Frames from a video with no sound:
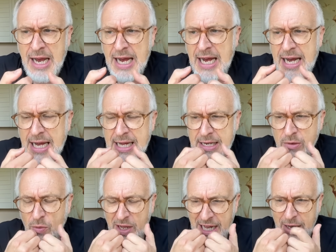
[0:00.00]

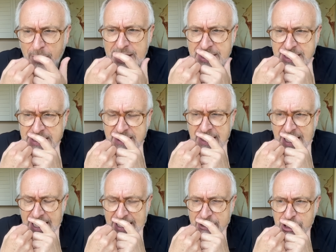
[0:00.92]
and when I went into the
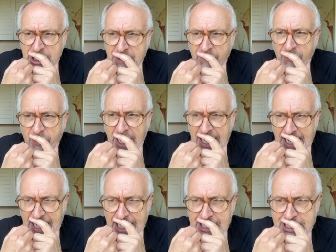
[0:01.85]
energy of
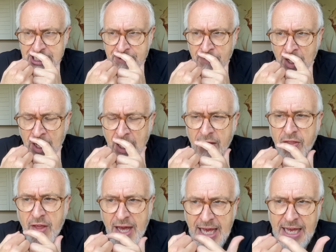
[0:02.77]
that,
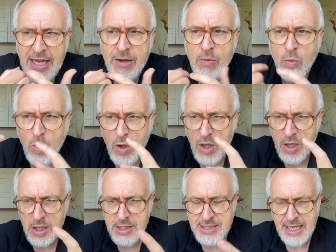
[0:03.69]
there was